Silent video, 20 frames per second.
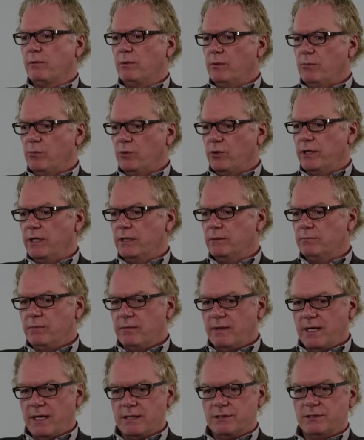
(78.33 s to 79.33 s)
where we
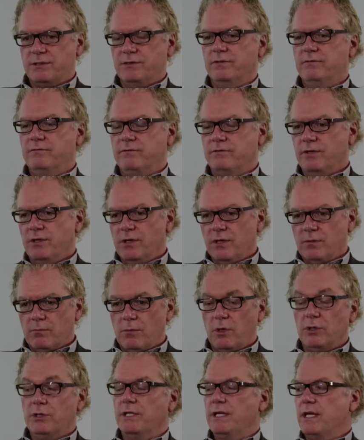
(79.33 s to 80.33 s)
bring massive
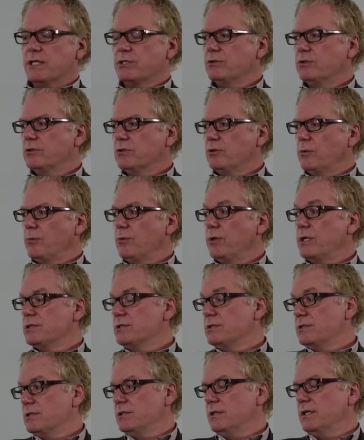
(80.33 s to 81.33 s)
multinational
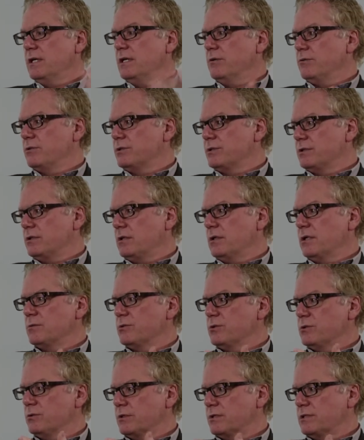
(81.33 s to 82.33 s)
corporations together with
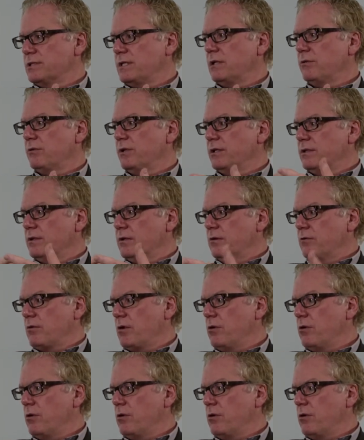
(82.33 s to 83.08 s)
startups to accelerate their